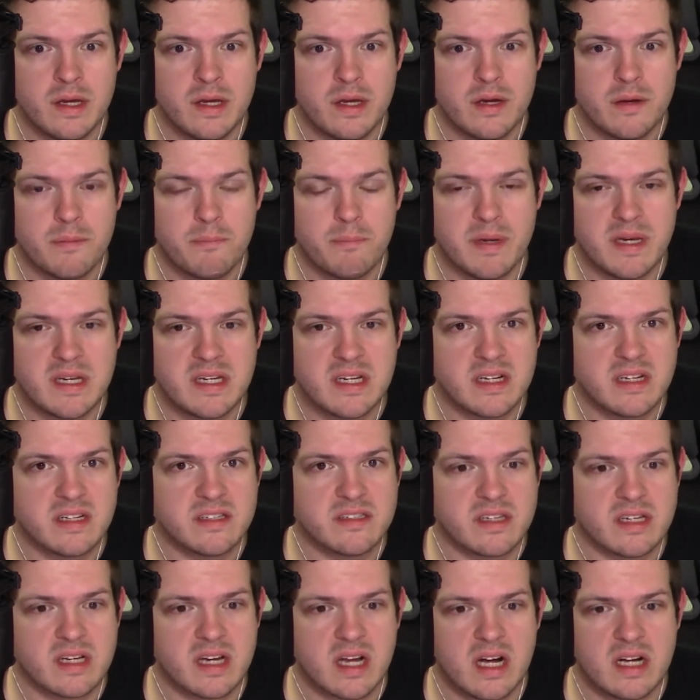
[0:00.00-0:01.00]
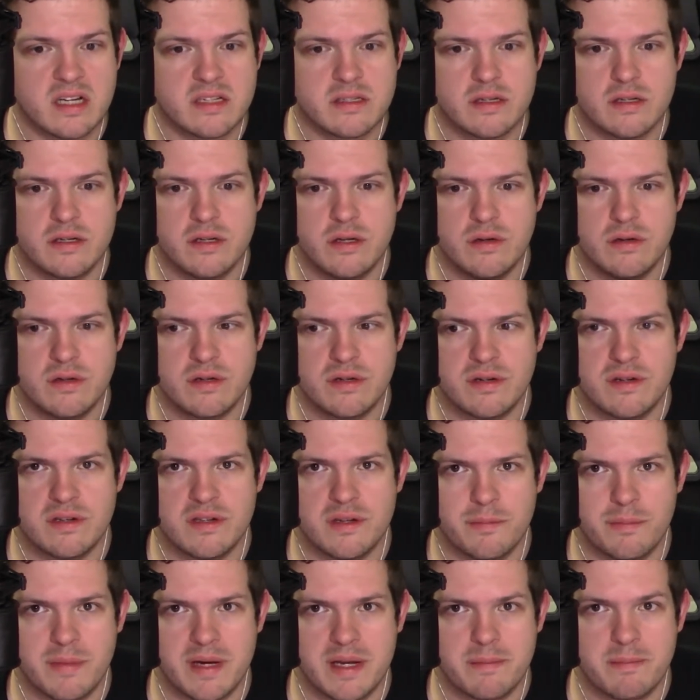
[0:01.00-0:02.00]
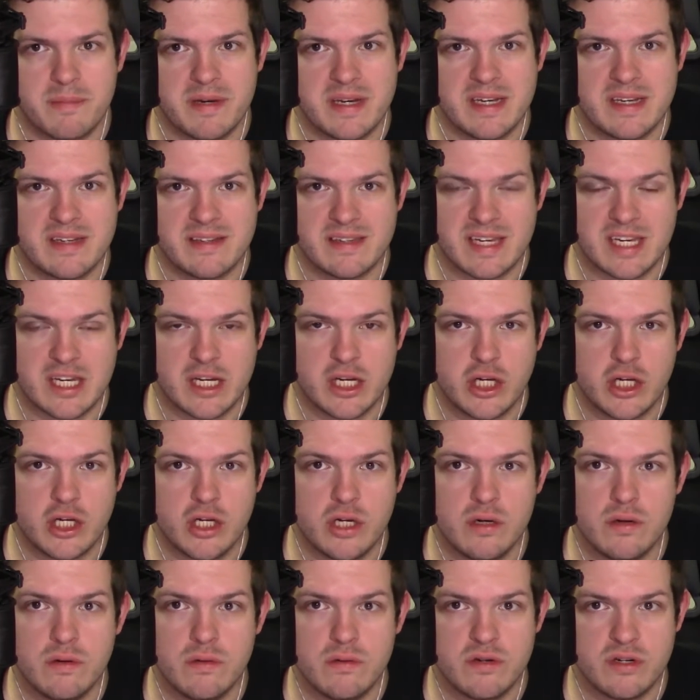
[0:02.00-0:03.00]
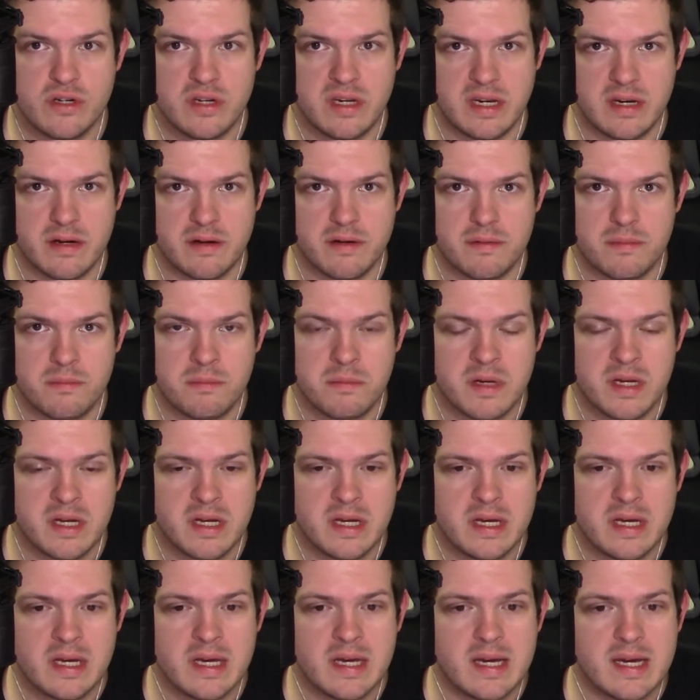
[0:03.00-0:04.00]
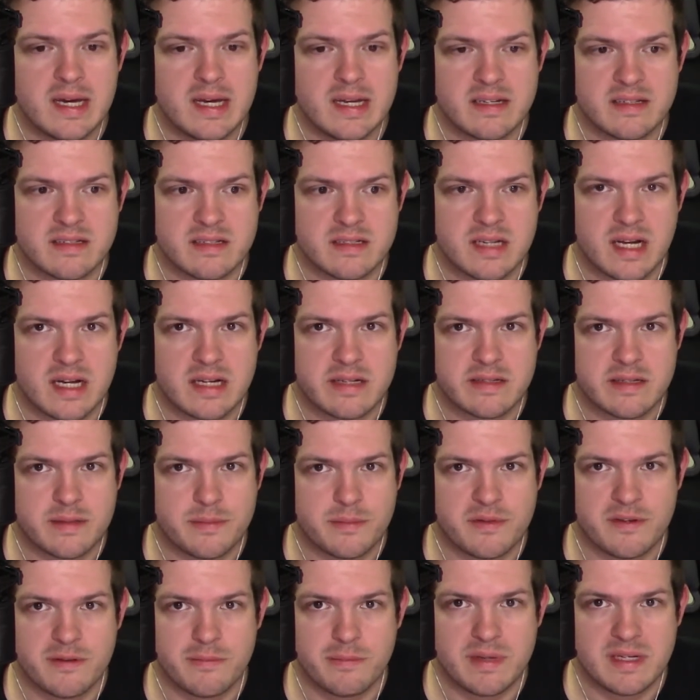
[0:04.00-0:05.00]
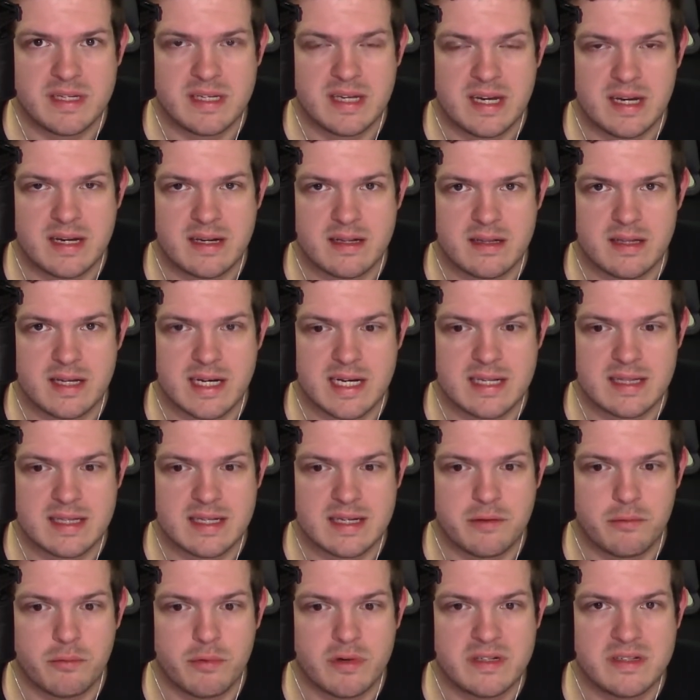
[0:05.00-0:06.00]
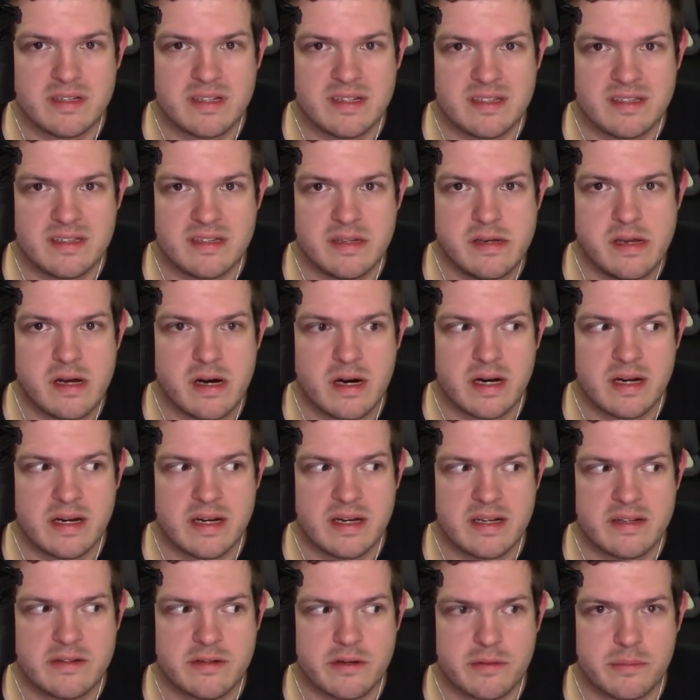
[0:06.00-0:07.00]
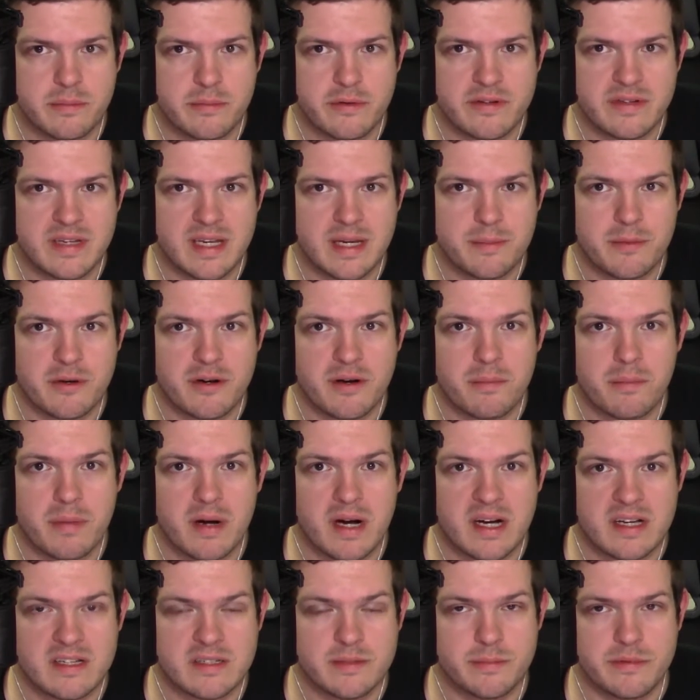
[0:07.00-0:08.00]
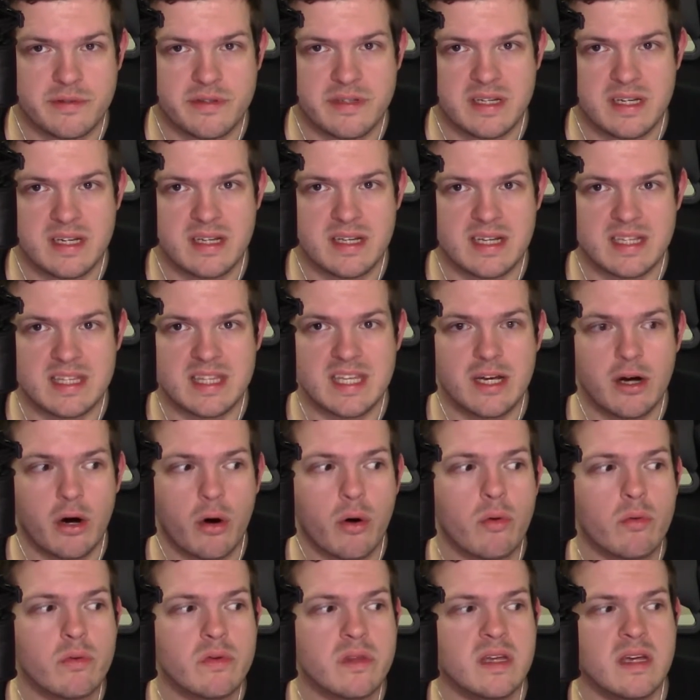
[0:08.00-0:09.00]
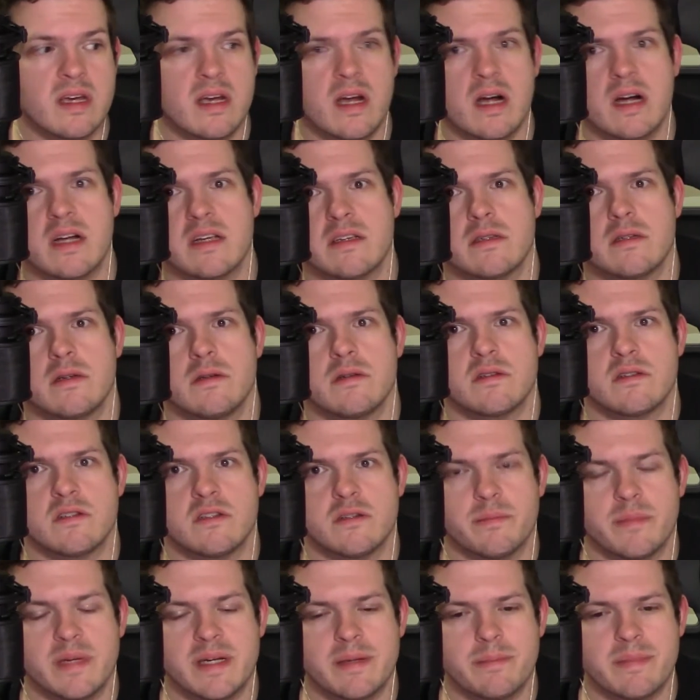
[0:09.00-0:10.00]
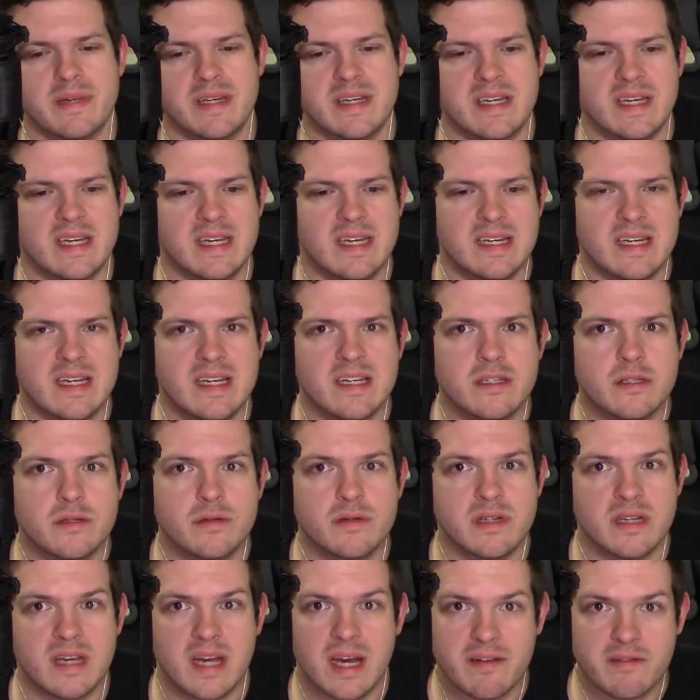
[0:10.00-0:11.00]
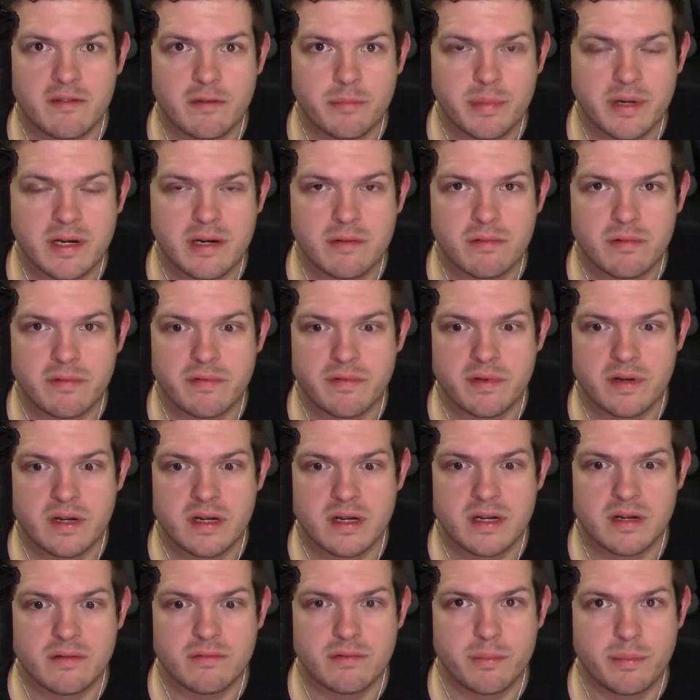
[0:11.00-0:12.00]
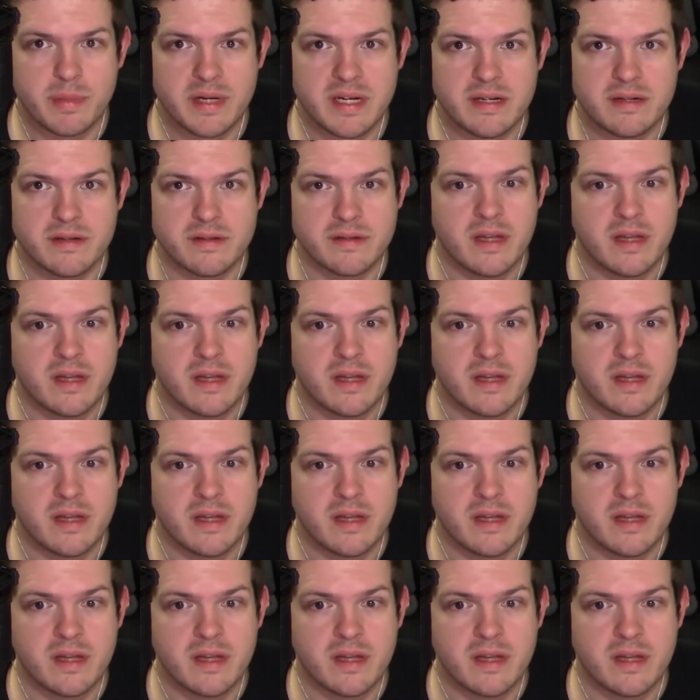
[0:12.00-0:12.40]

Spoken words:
Because a constitutional amendment is a huge deal. It is not something to be taken lightly. And once it's done, it's almost damn near impossible to get. The only constitutional amendment in history to ever be repealed